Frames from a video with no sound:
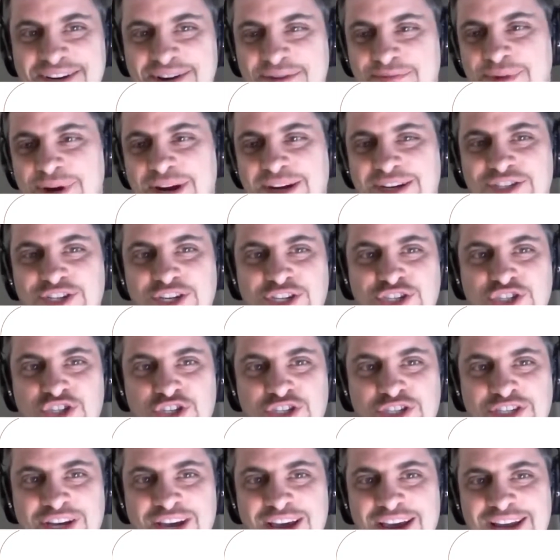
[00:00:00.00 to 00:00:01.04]
but it's
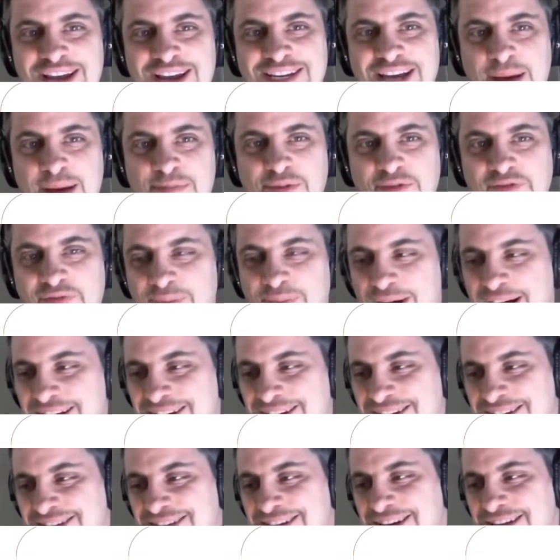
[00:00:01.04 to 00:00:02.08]
just top of mind.
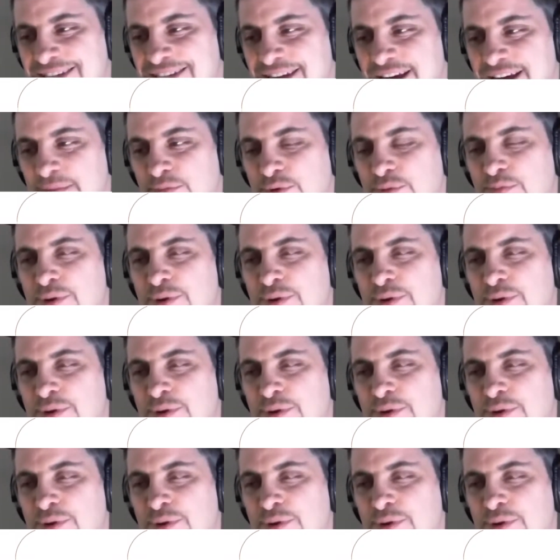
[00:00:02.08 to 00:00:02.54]
It's an example.